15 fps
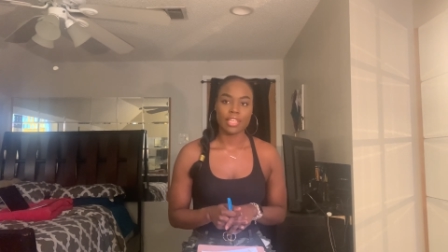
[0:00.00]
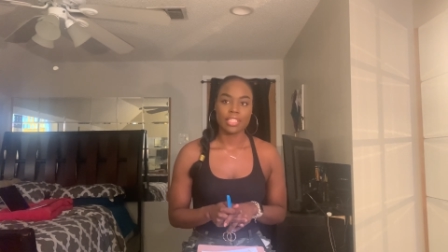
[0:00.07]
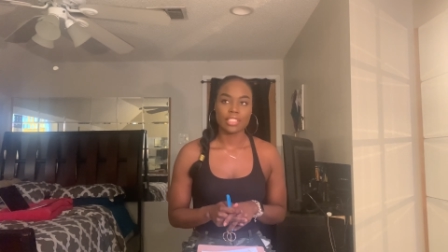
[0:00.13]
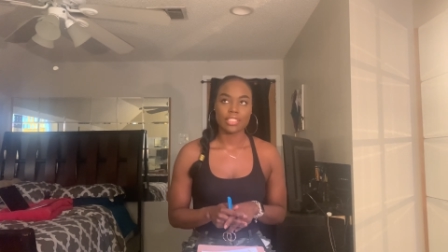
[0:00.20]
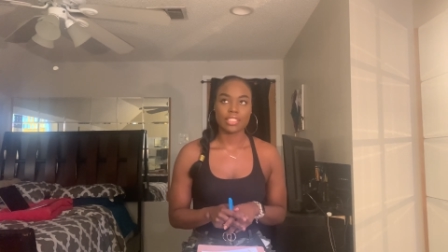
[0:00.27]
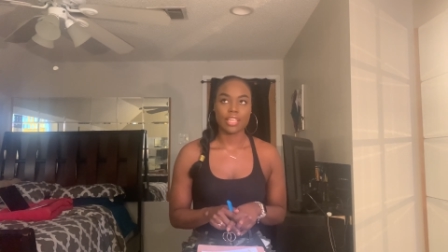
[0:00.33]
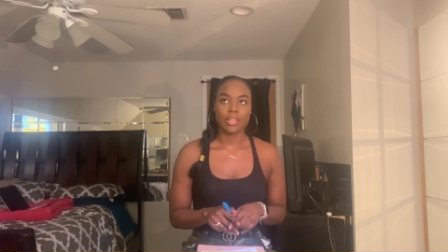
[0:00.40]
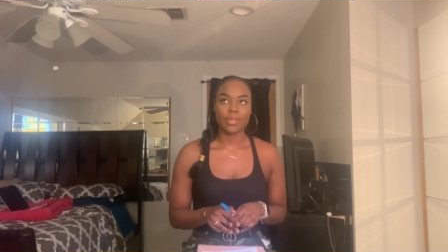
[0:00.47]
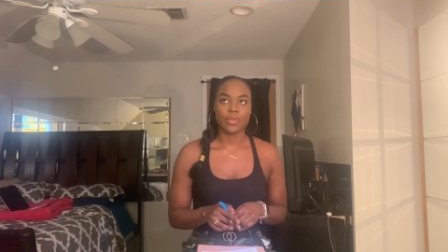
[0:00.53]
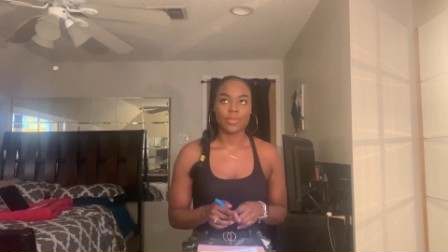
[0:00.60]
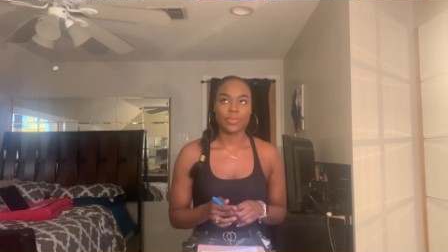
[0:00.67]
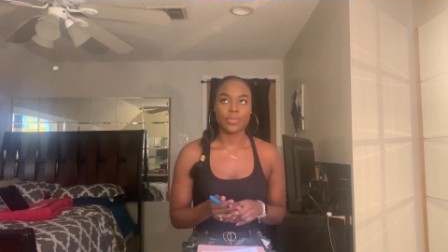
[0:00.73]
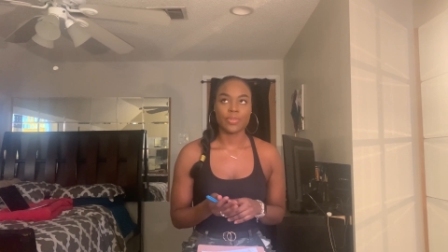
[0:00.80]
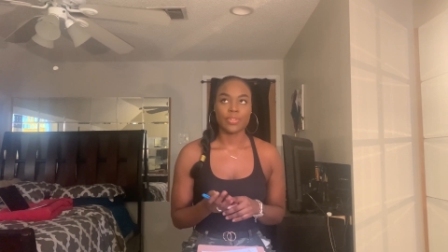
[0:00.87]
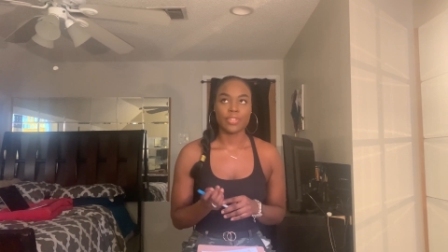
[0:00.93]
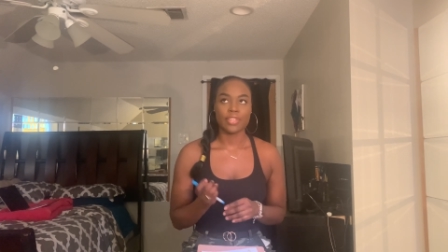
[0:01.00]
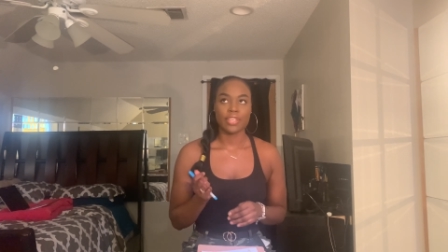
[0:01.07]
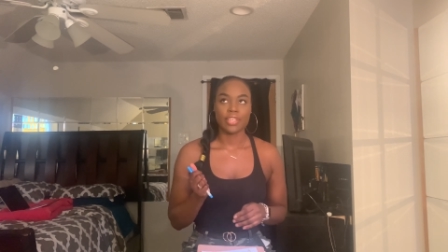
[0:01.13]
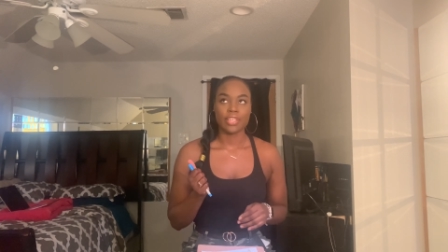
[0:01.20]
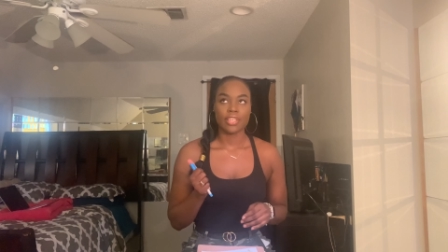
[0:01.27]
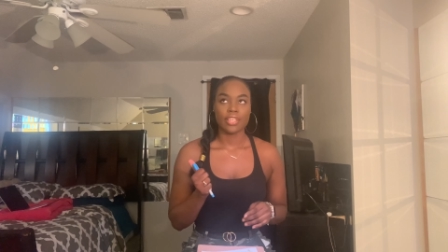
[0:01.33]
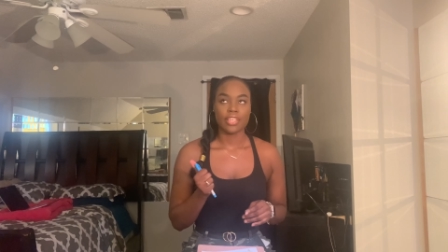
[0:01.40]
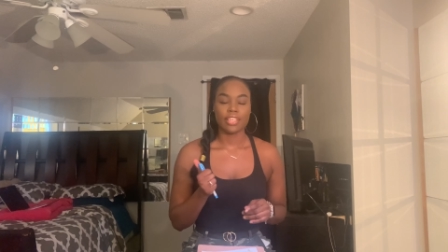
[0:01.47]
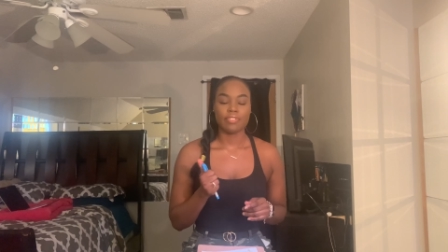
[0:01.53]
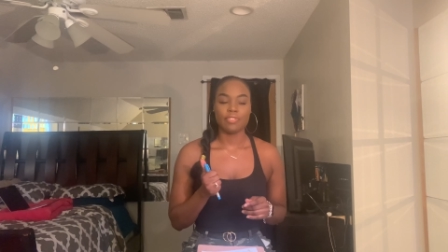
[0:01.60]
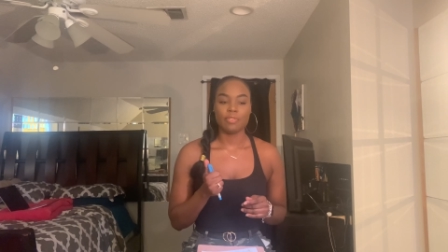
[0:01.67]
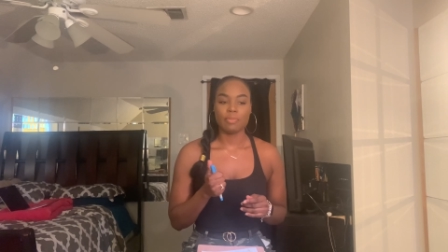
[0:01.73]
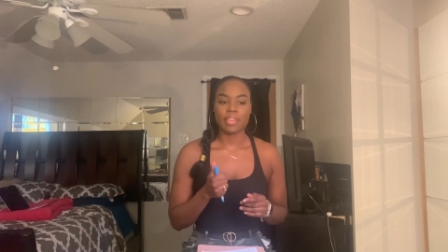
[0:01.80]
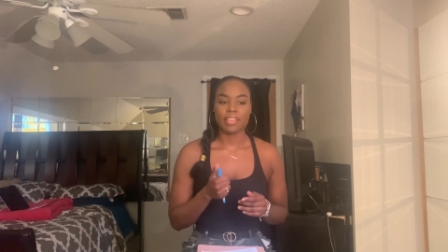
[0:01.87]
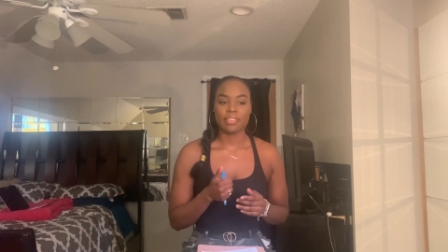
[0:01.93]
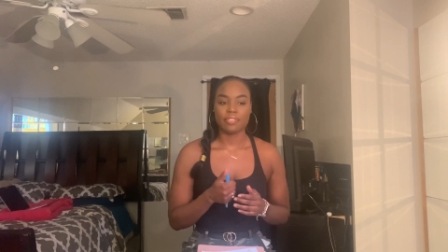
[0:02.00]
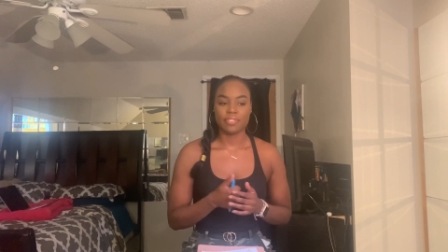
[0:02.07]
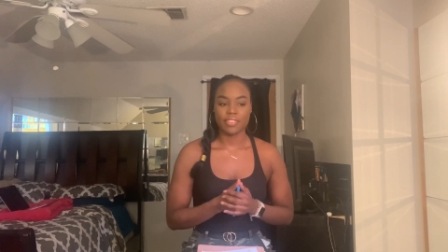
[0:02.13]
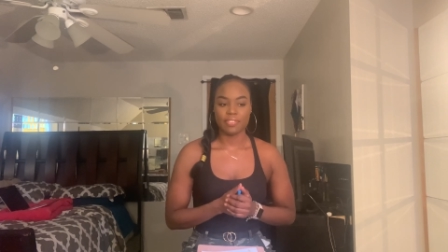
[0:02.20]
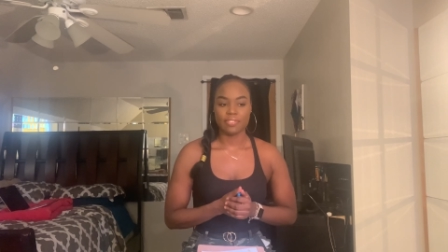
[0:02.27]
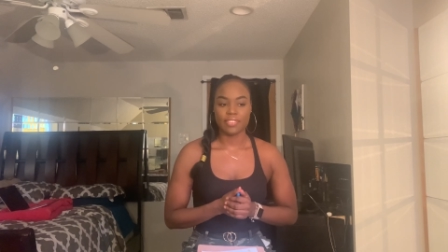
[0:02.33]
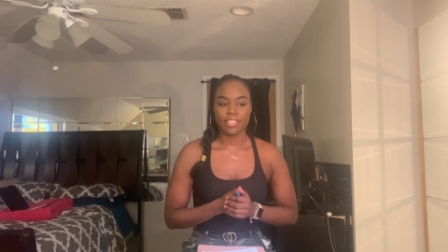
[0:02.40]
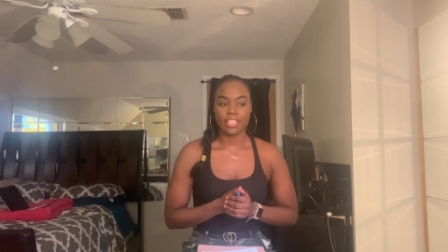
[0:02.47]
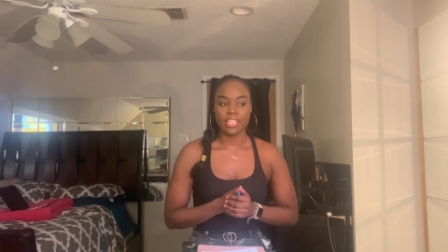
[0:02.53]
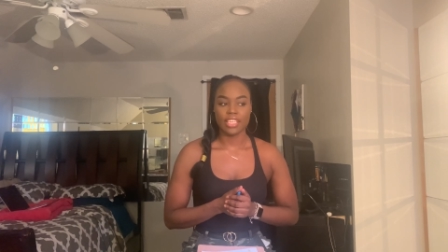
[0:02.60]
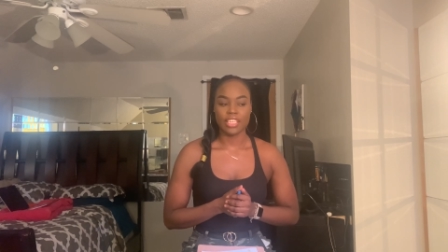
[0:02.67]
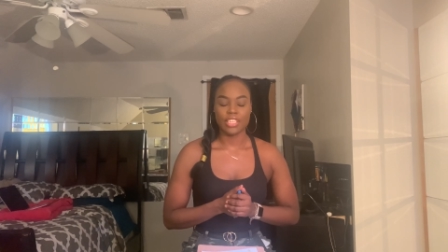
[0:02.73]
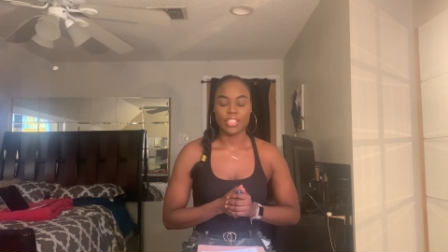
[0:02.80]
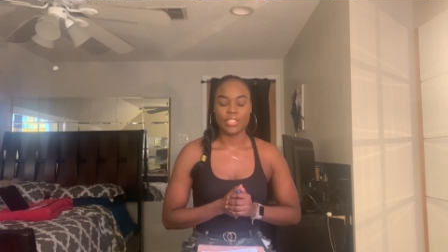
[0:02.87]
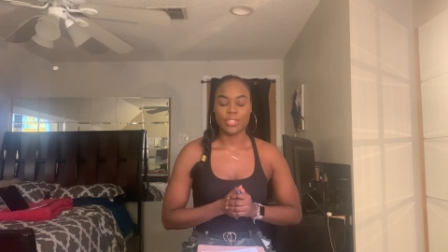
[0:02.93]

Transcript: So if you make a 50,